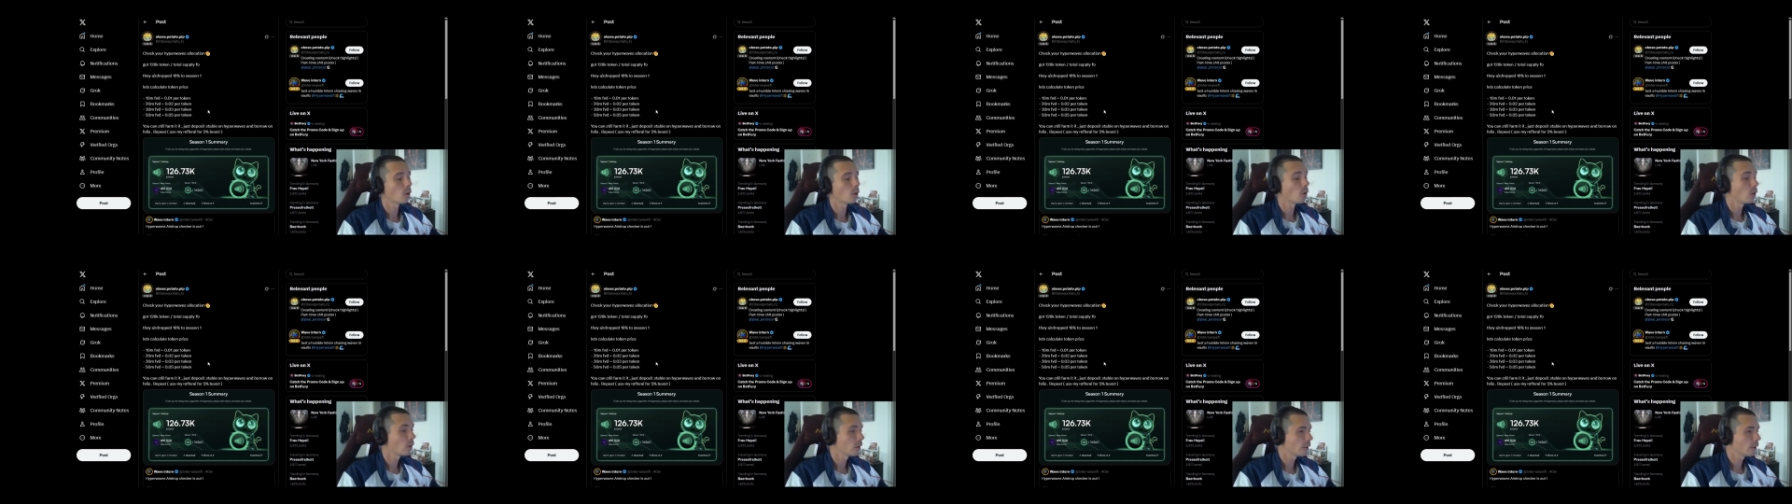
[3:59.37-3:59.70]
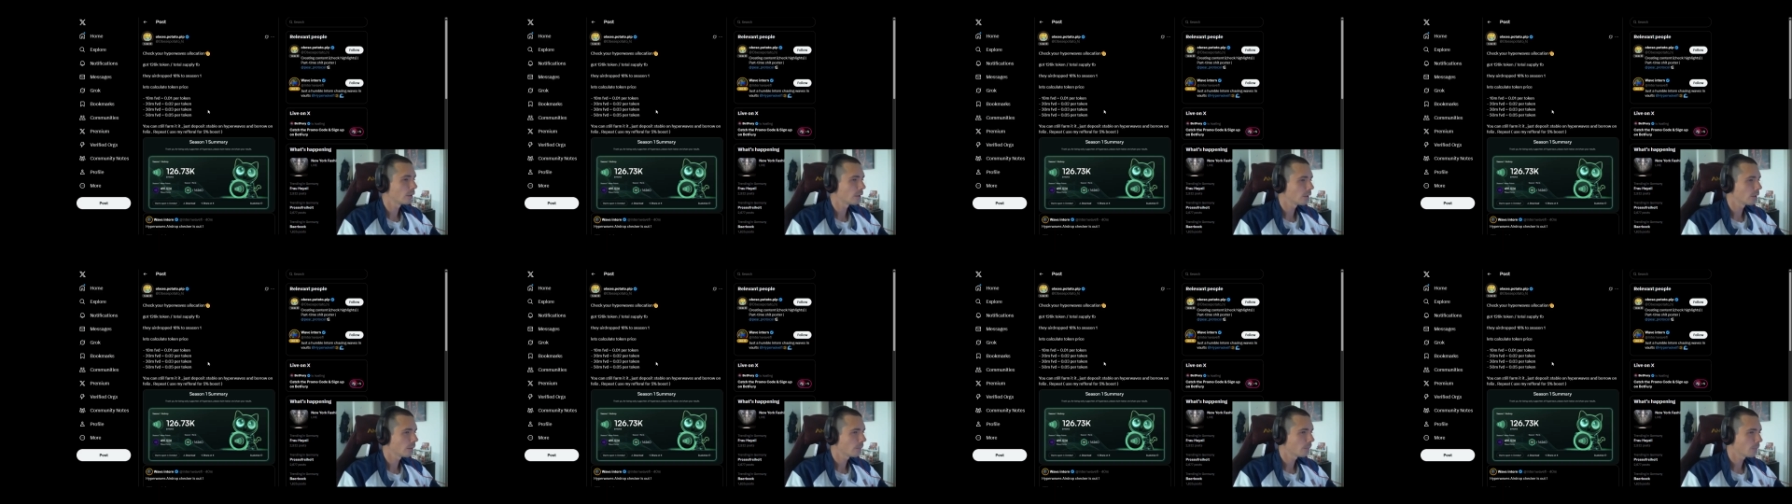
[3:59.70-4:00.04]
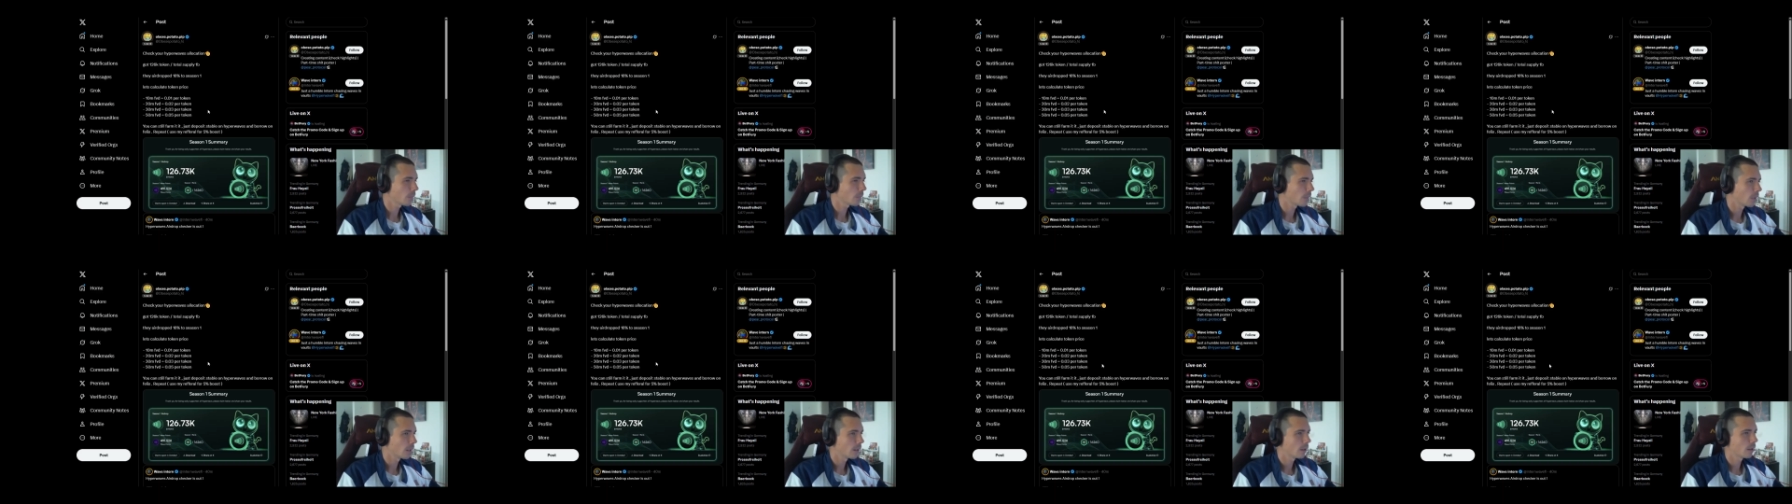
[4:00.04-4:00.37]
earlier
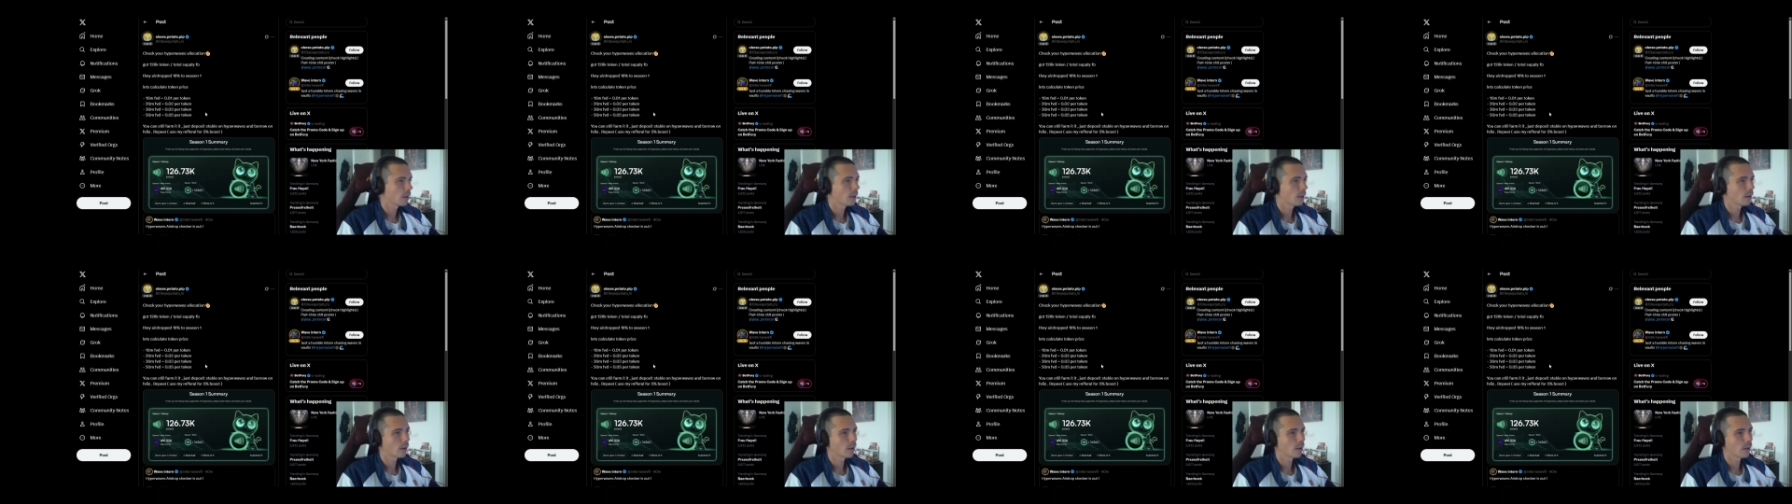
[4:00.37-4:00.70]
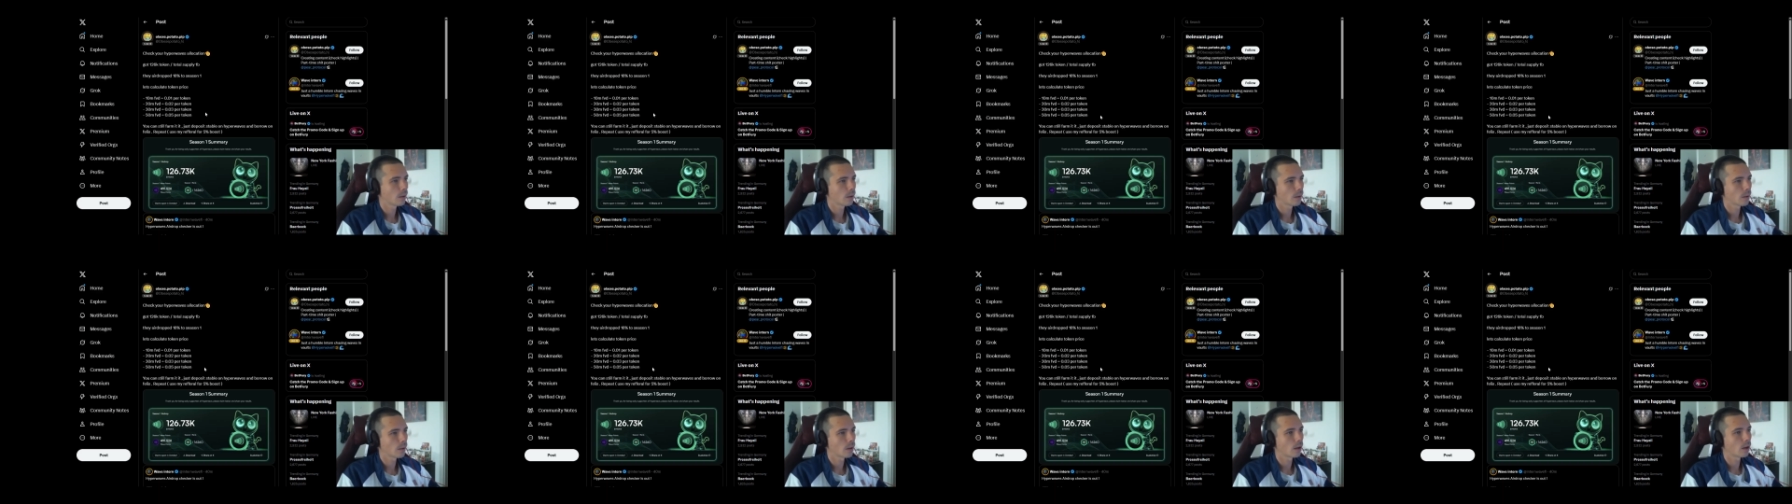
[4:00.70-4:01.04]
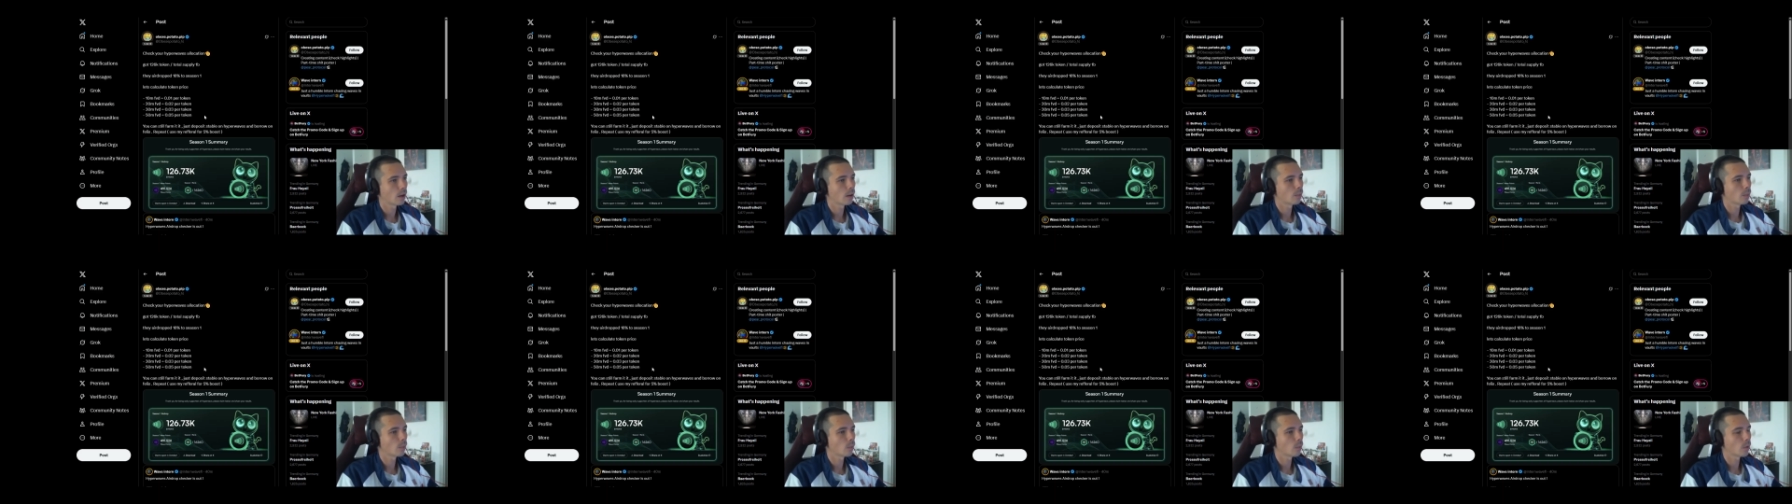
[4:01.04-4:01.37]
in uh,
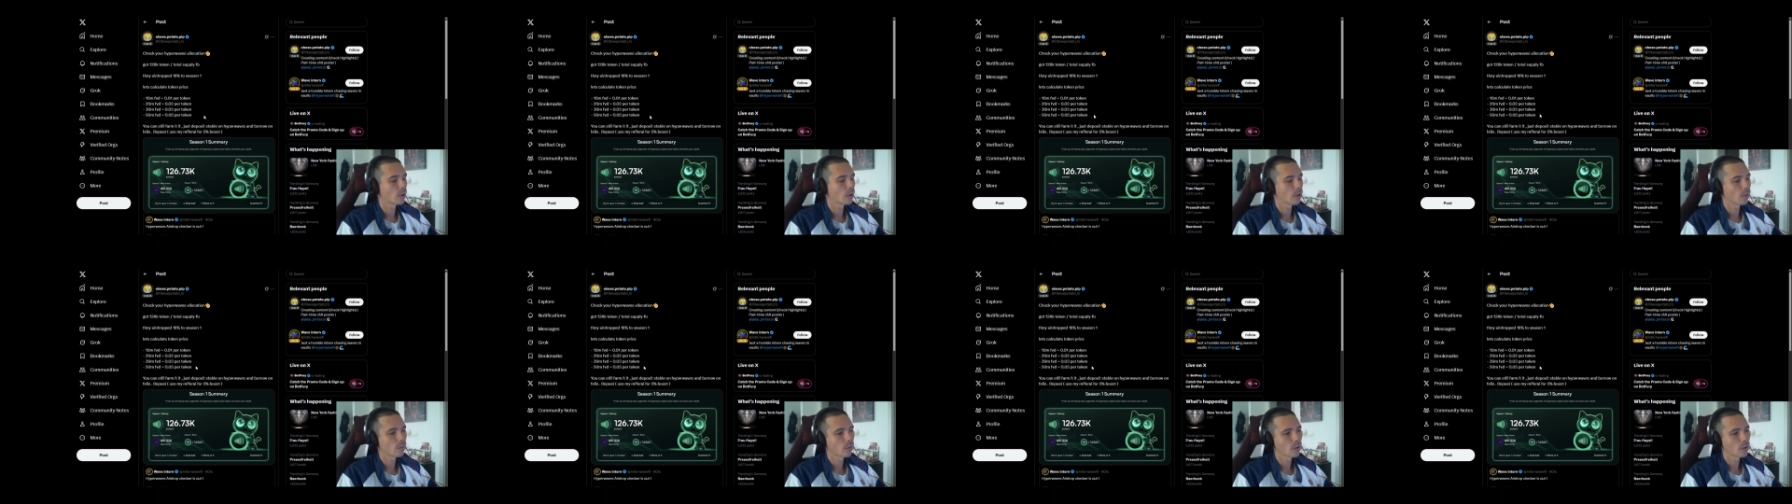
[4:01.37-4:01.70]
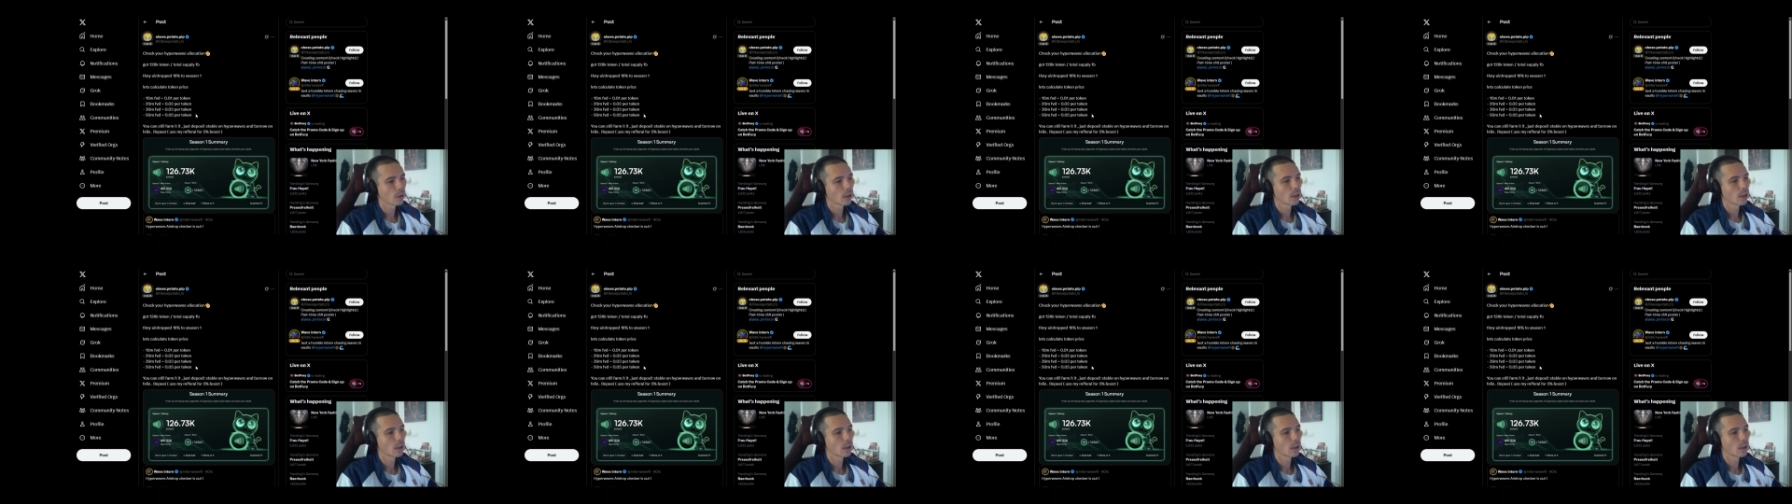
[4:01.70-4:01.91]
Hyperwave,